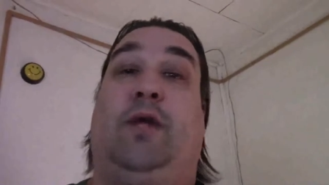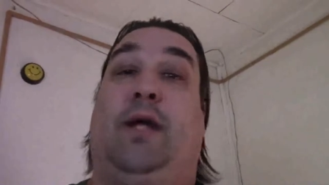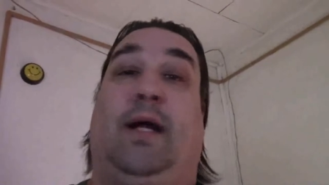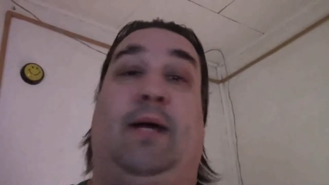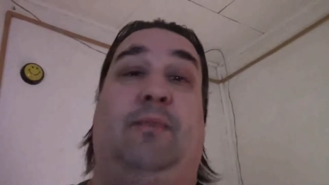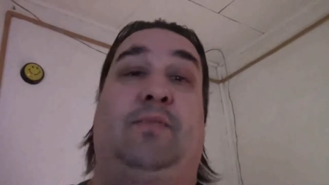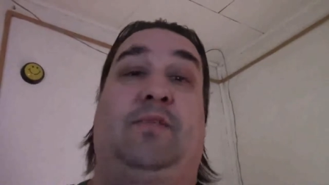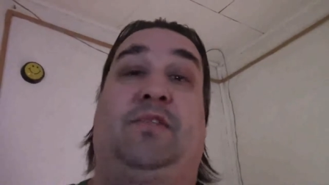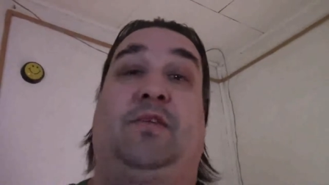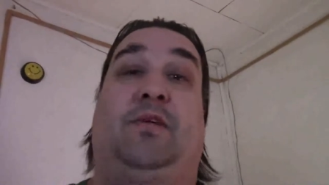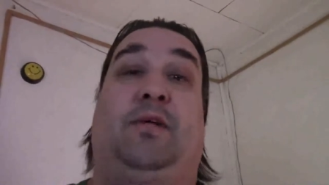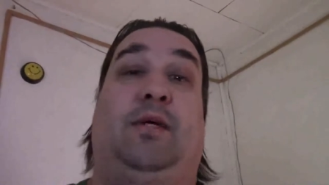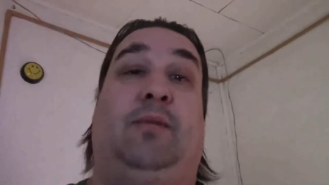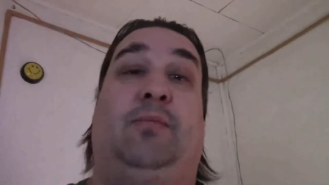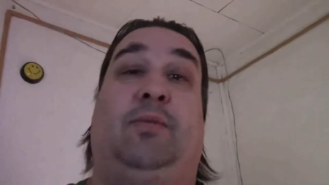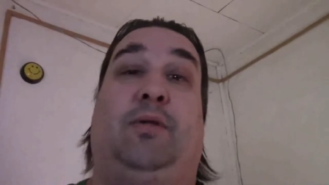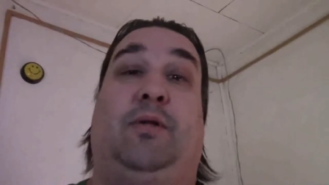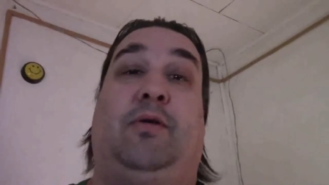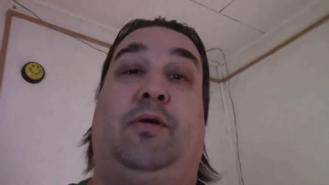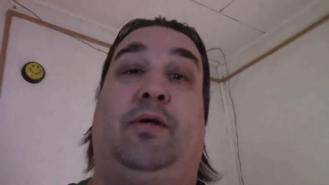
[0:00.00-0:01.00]
I'm still
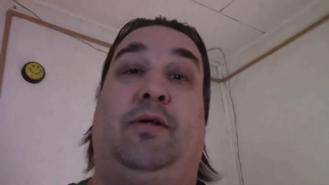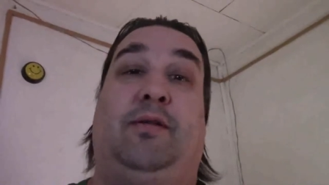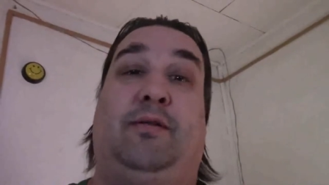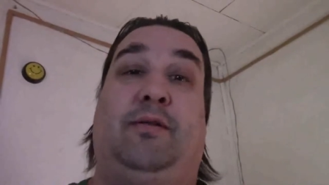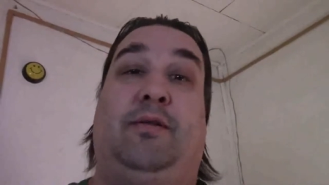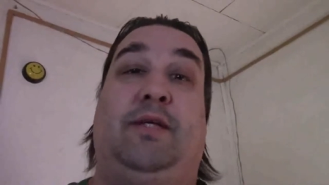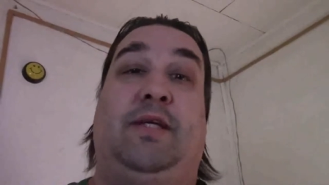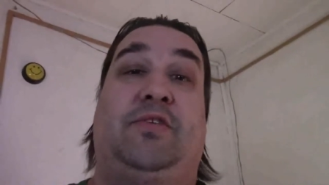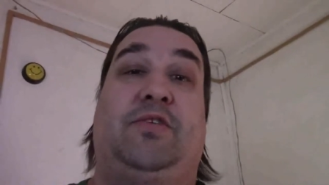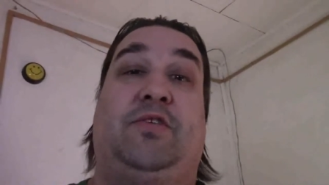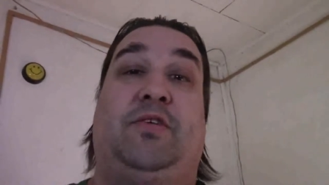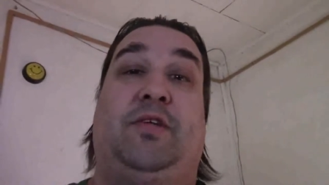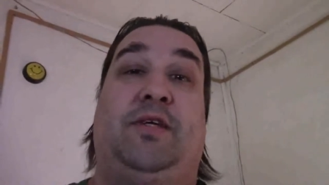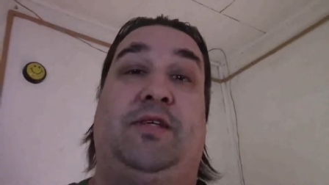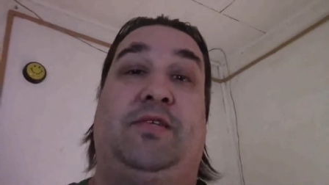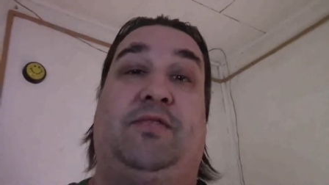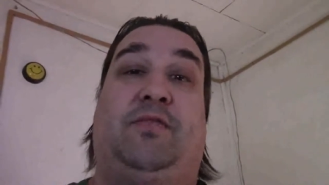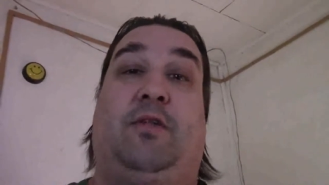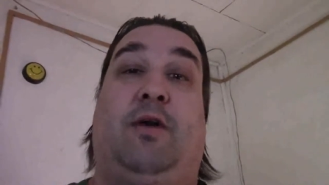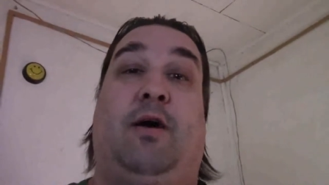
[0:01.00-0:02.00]
uploading
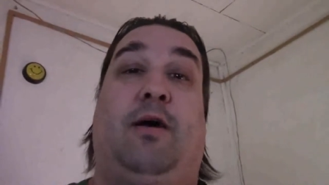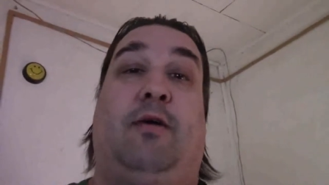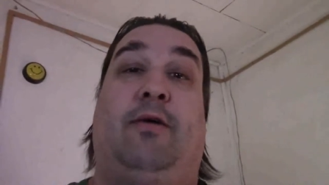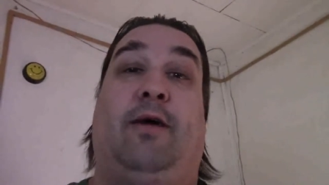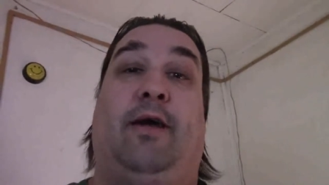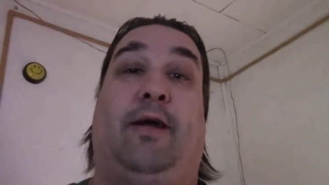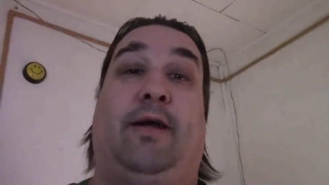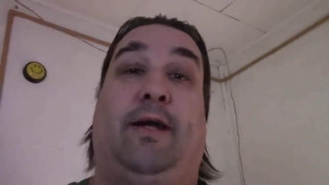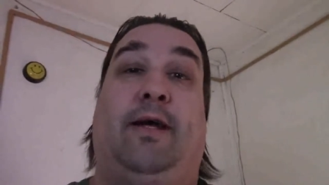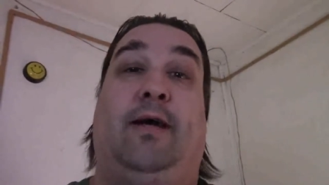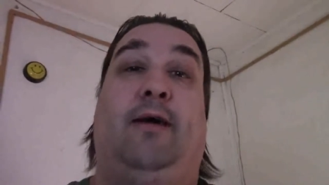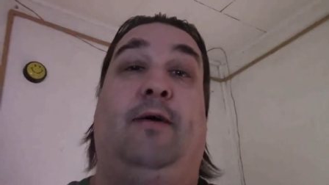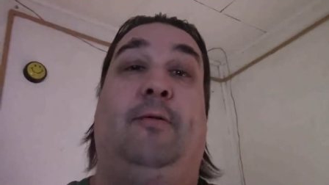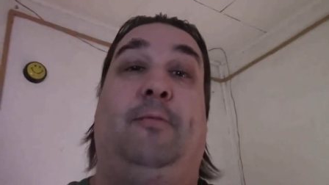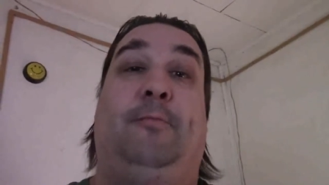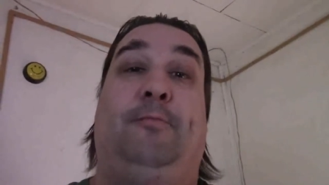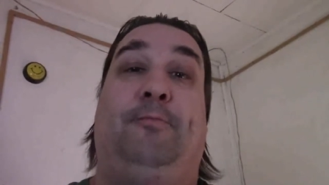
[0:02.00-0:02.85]
yesterday's vlog right now.